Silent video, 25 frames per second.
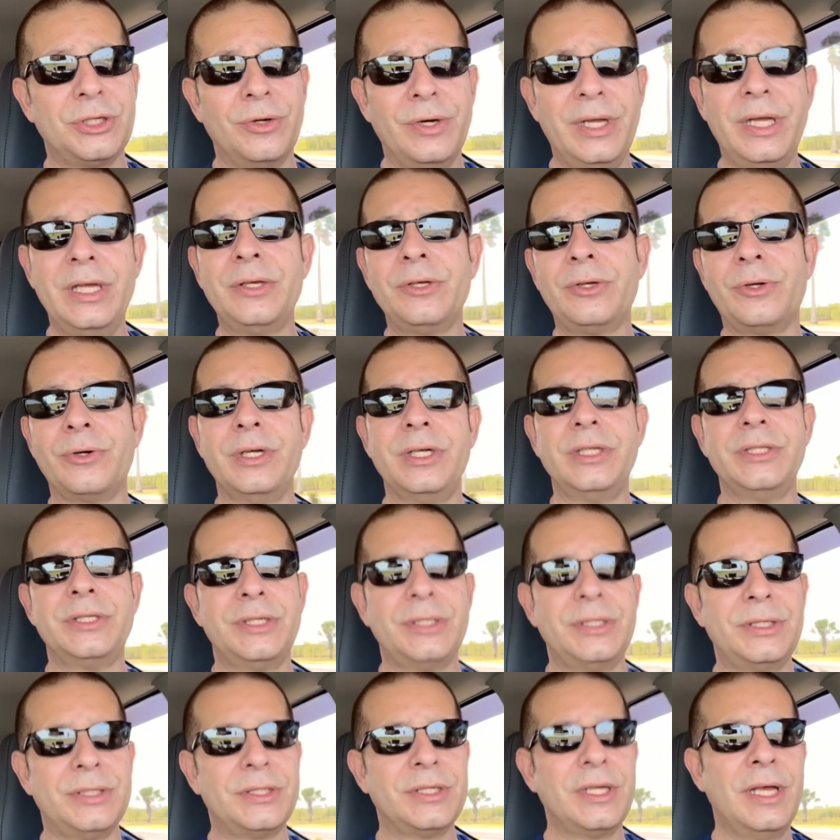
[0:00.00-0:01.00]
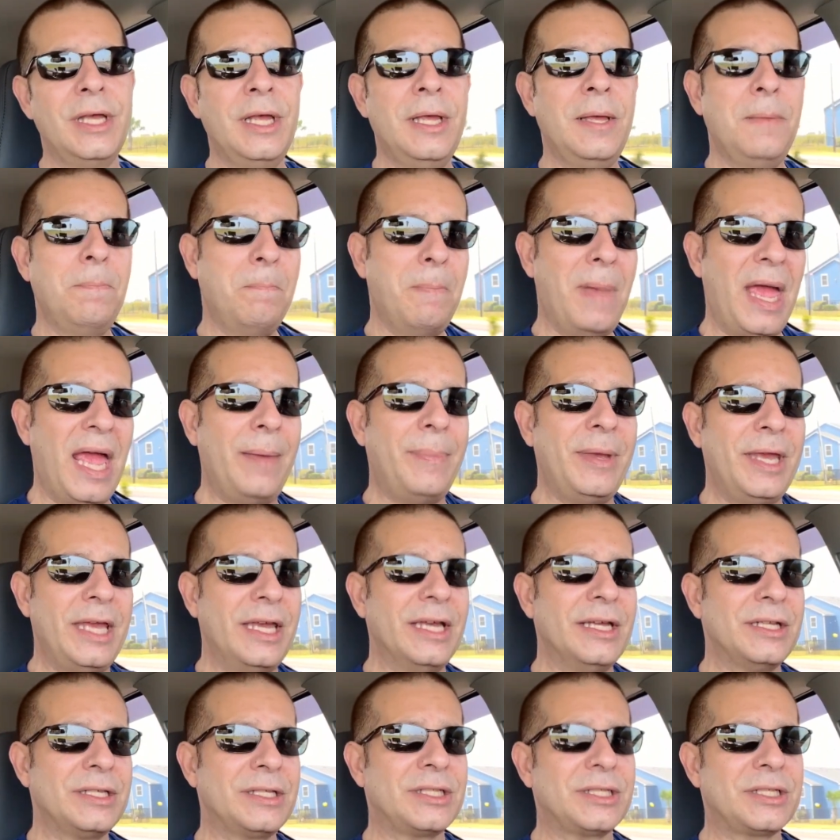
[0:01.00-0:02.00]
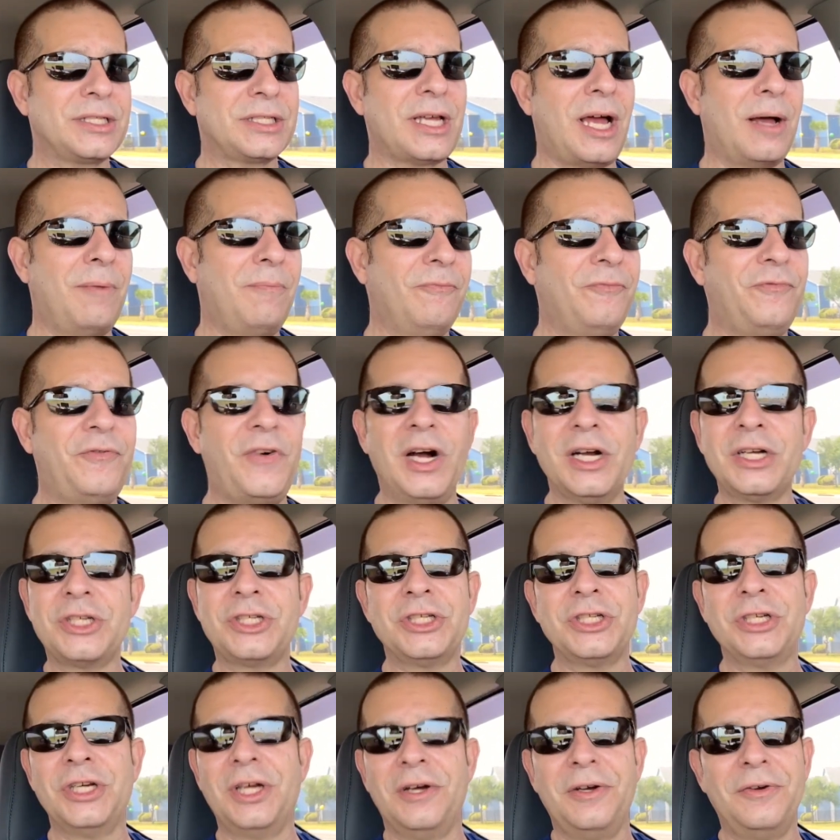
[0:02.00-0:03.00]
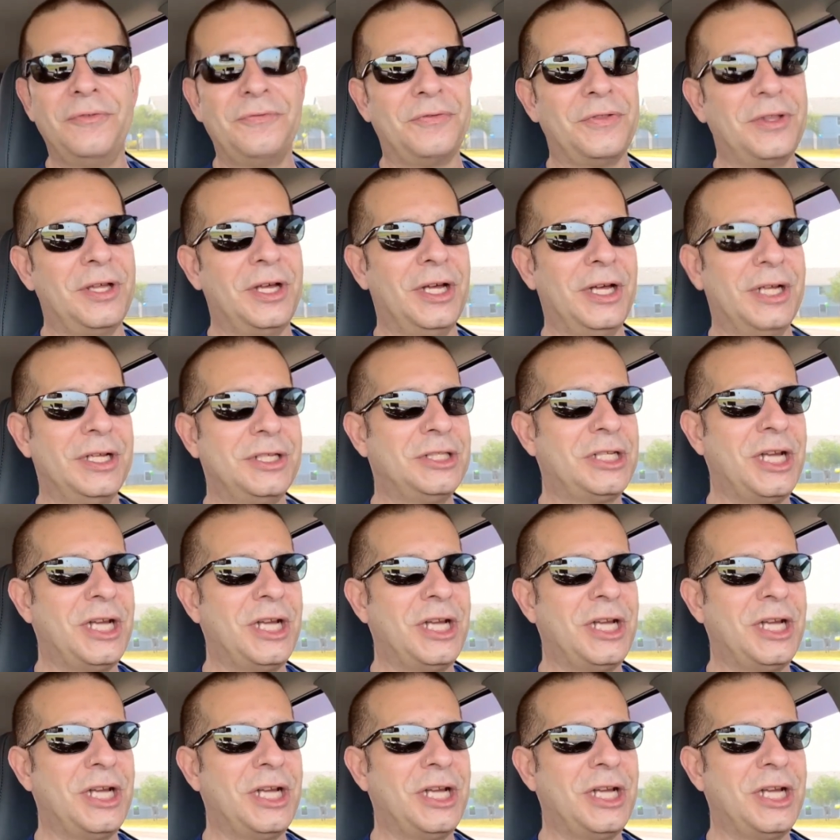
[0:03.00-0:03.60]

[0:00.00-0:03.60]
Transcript: increases. Maybe it's some function of the